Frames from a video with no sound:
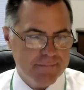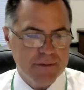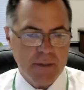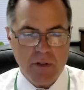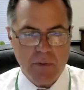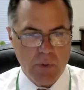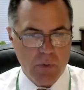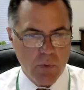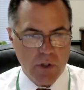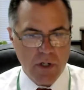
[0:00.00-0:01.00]
something that we
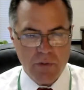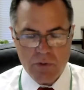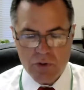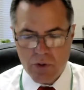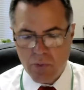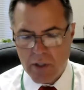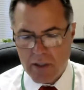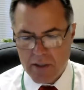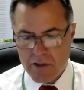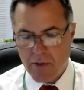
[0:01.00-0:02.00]
were working through too
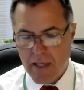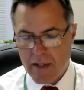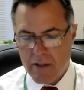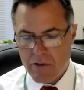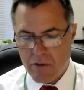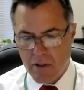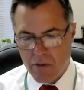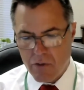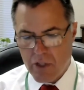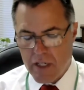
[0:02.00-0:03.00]
quickly. So that is
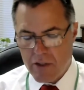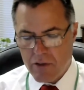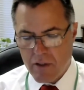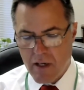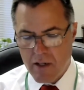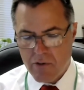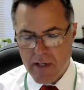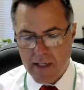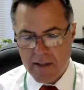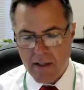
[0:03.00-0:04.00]
another change to the
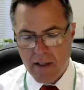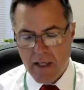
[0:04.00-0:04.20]
contract.